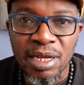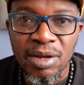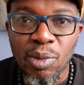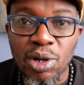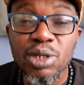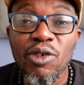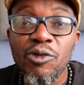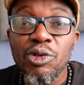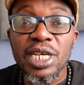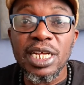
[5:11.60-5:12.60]
Most of
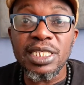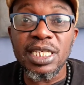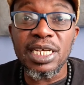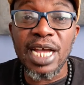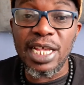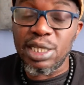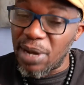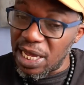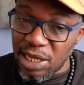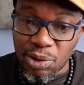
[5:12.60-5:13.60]
you Gen Z guys,
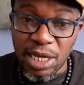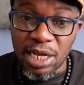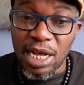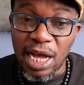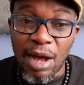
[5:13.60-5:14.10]
by the way,